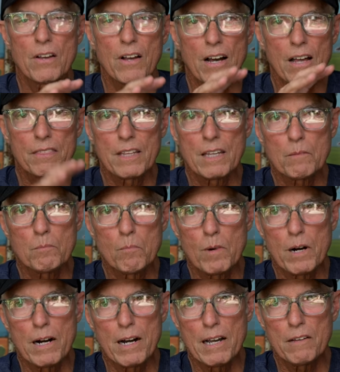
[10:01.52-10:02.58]
I think
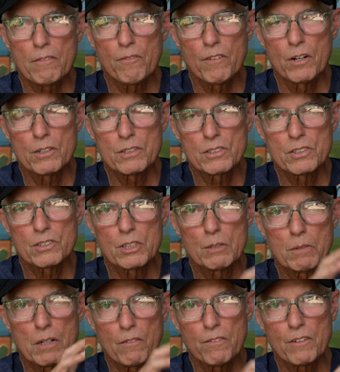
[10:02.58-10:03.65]
my focus is going
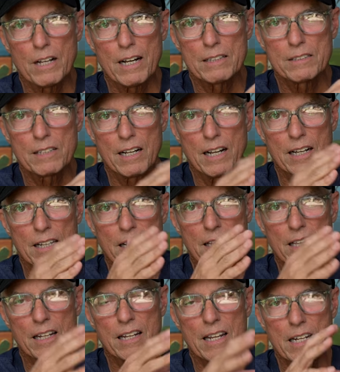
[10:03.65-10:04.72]
to be on fly tying, and
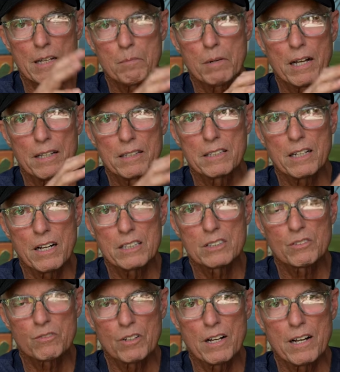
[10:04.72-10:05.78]
then anybody that ties
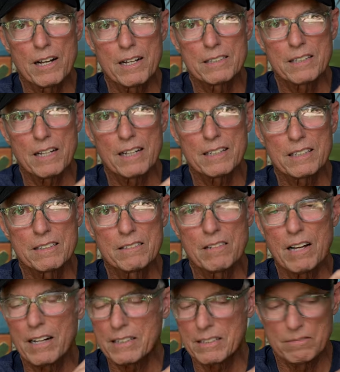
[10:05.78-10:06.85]
flies, I can
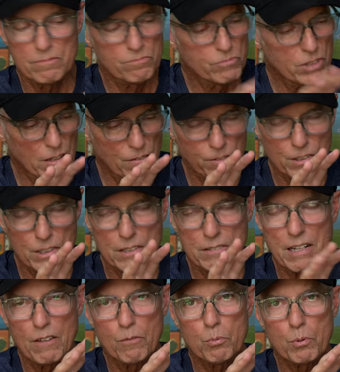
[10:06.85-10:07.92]
definitely
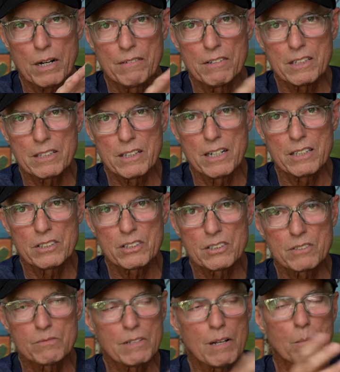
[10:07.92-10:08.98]
have private
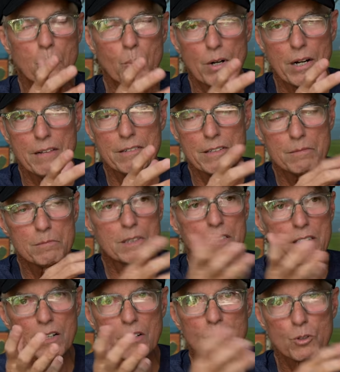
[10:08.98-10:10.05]
classes, not private, but
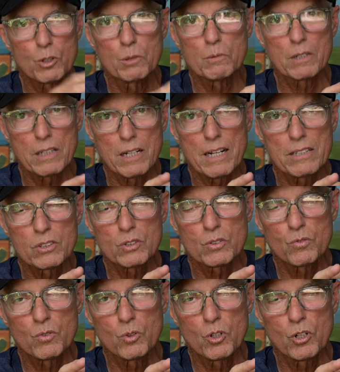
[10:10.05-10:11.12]
you know, group classes
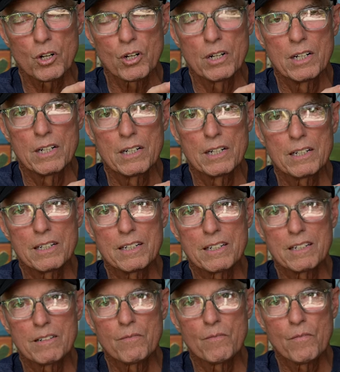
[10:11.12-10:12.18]
for,
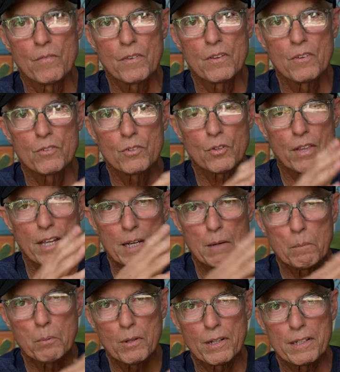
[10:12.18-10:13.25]
so they
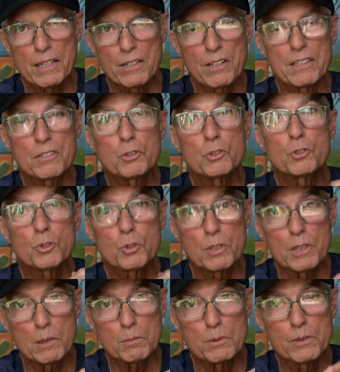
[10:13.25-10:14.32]
can plug into these
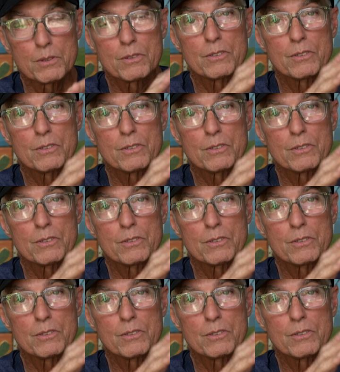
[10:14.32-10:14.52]
trips.